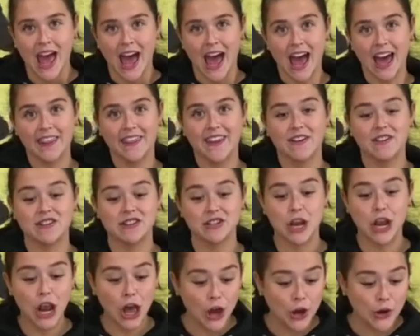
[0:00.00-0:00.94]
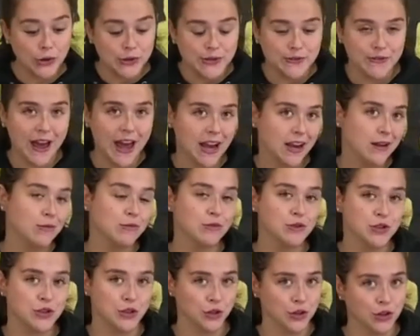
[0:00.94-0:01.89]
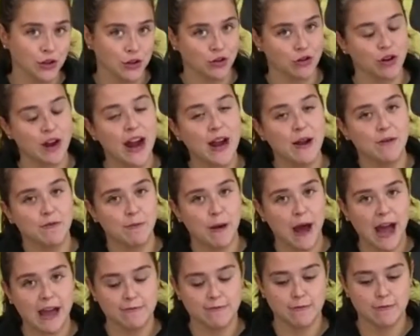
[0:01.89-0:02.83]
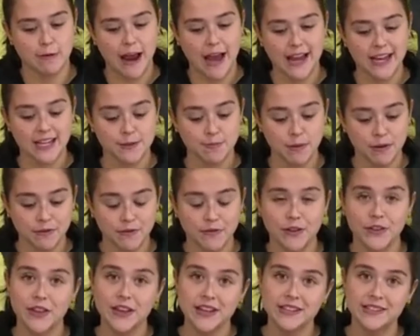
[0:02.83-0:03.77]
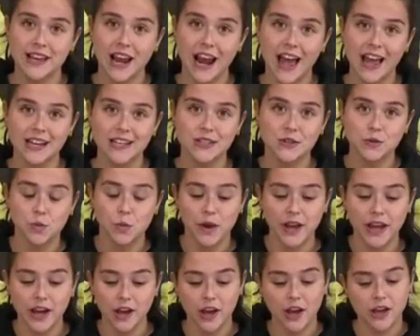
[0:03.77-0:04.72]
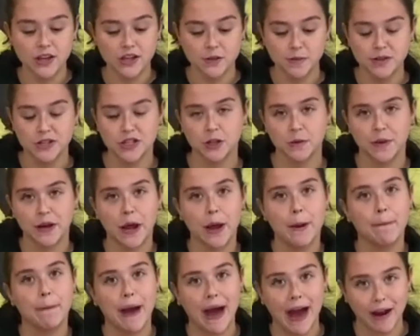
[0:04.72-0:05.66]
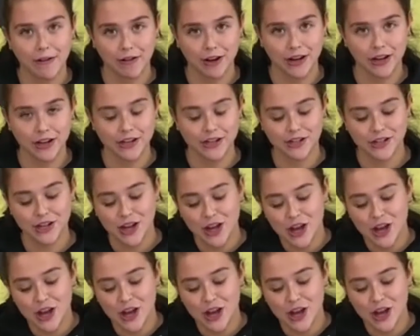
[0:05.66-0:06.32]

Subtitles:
And there is loads of animals you can create with paper plates, but for this class we are going to be doing a parrot.